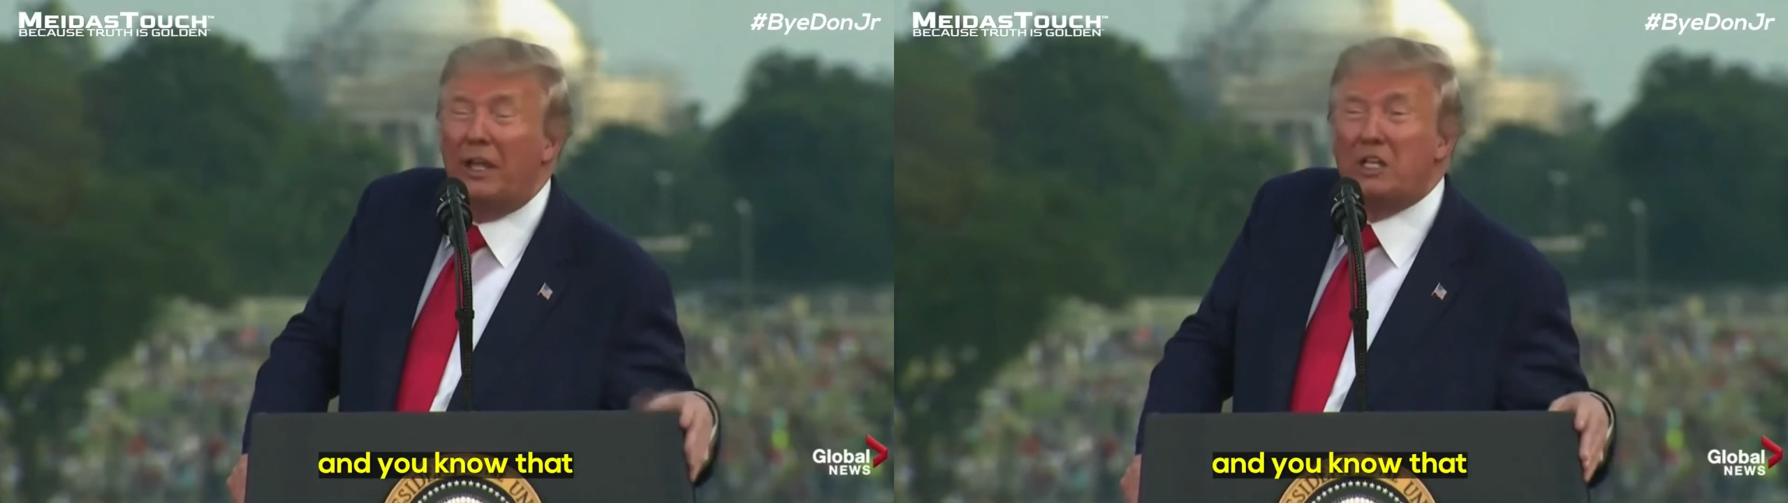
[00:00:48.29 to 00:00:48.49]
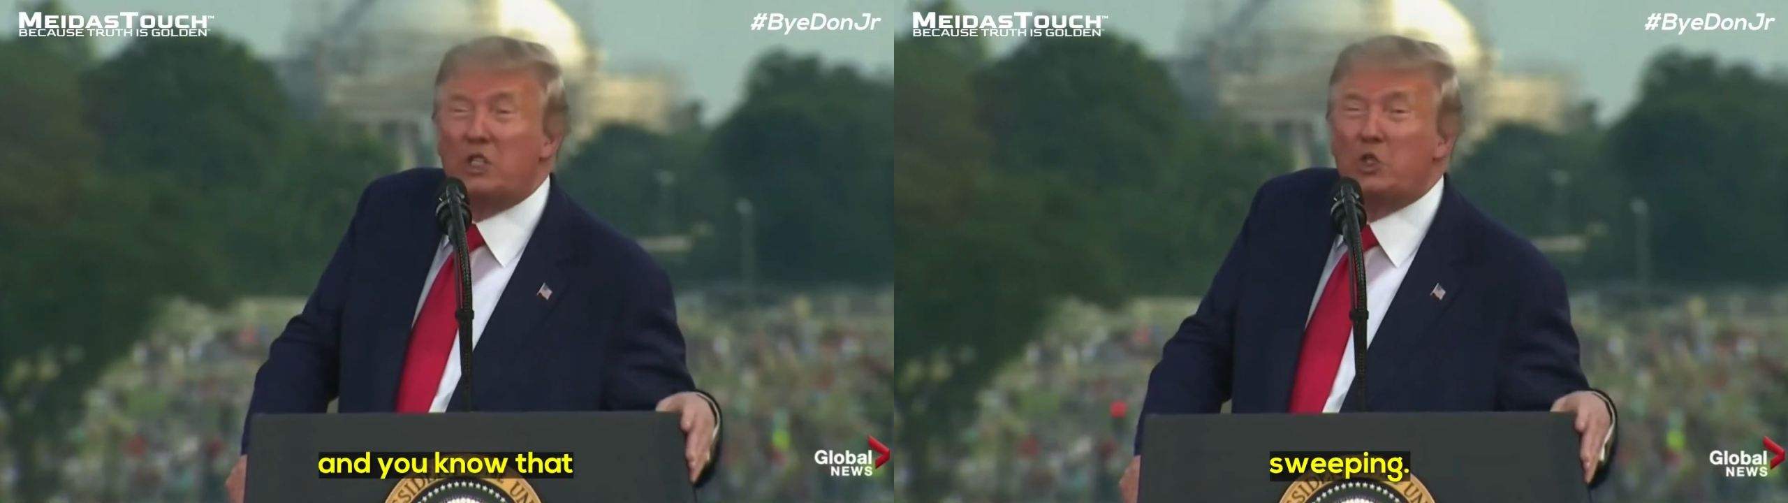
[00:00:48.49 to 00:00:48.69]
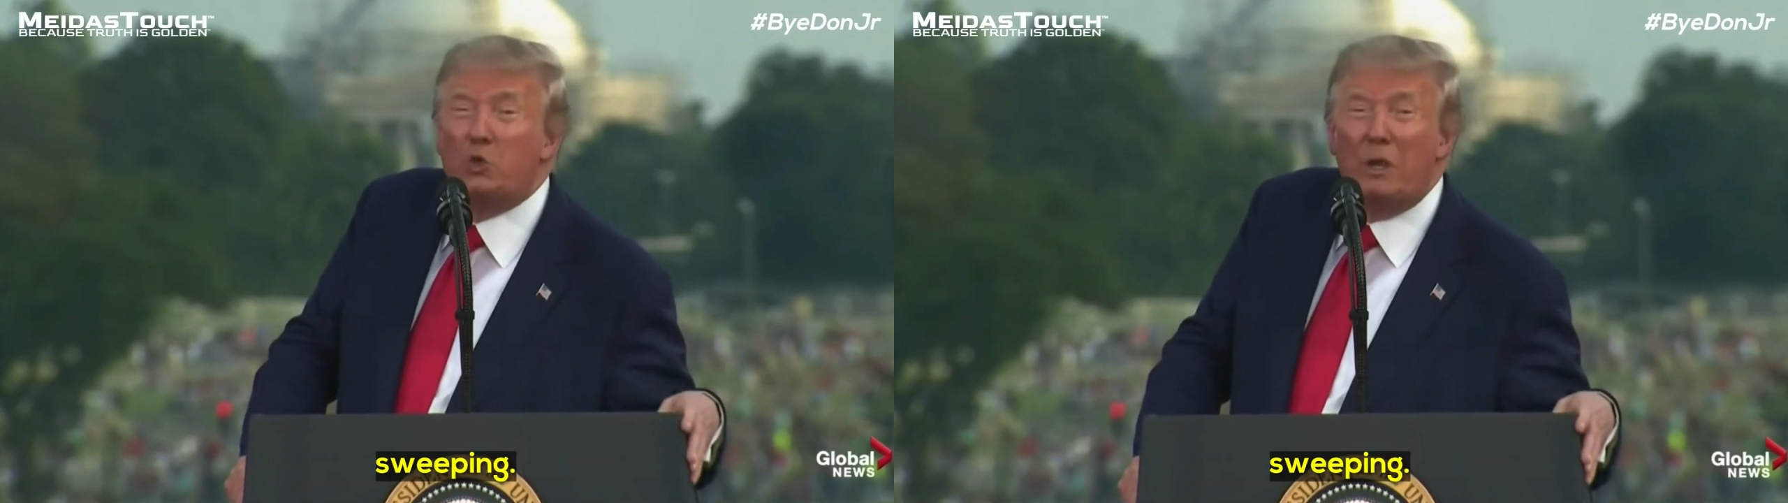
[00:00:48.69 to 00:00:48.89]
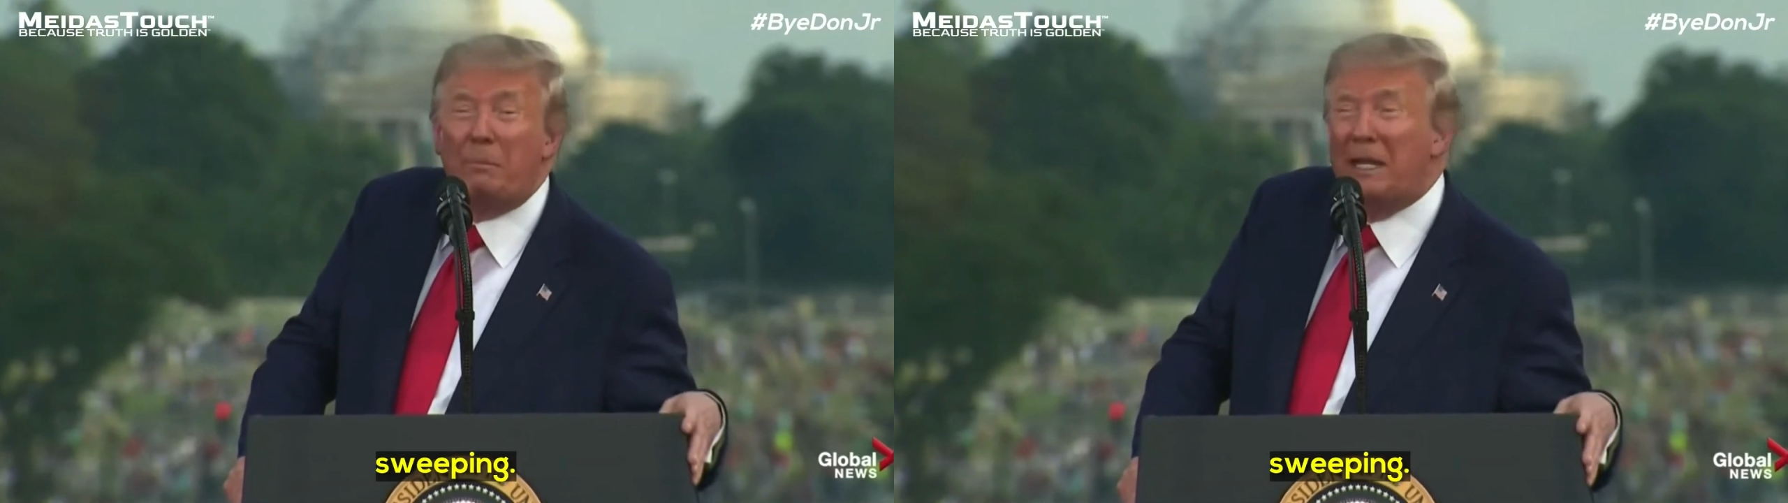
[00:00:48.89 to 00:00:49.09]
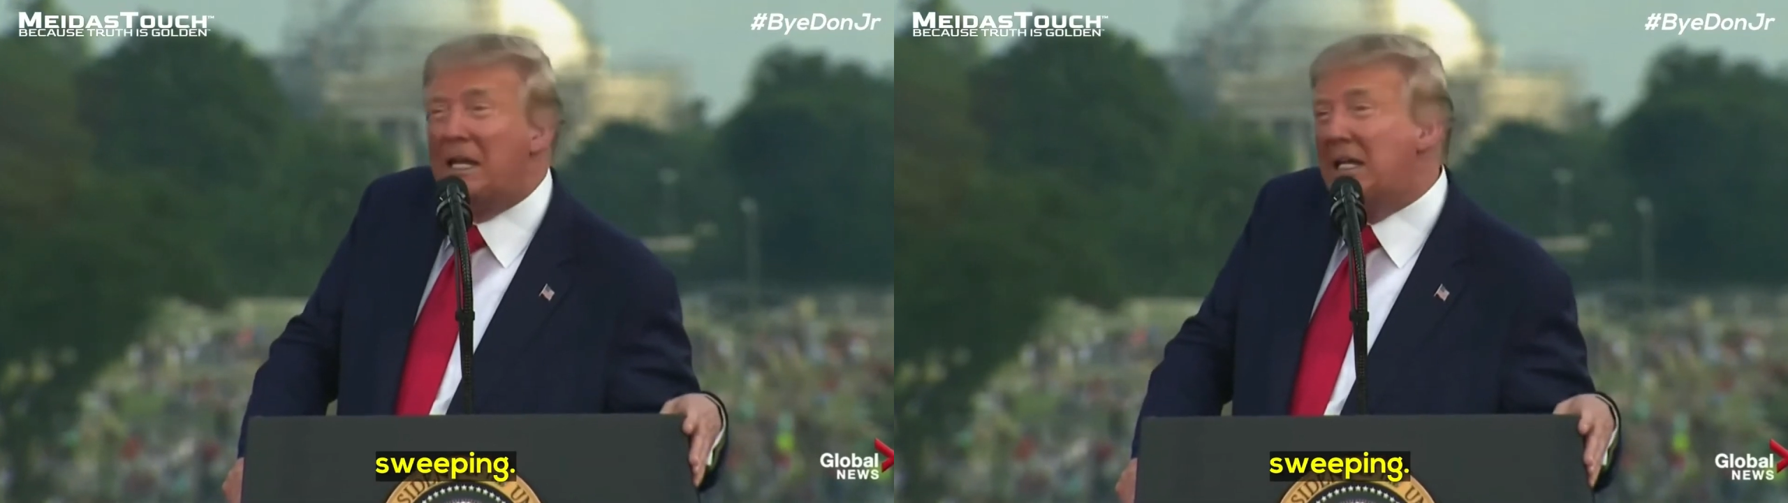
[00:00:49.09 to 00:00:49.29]

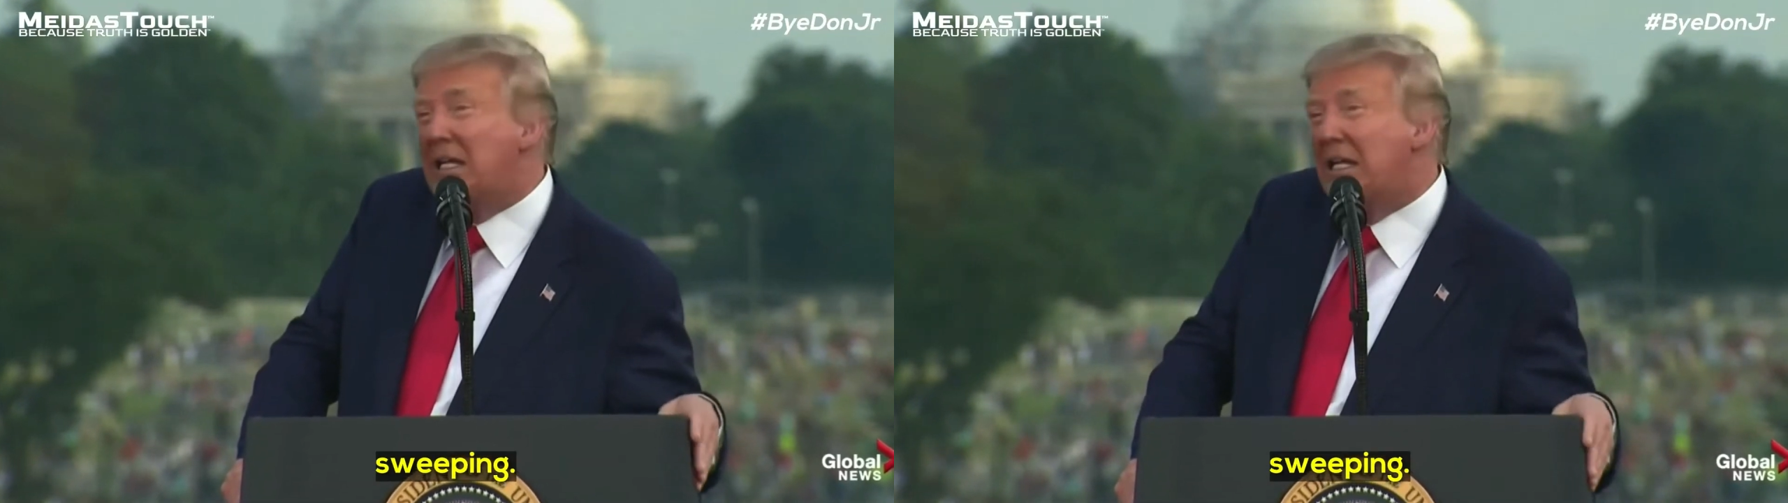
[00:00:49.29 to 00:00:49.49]
sweeping and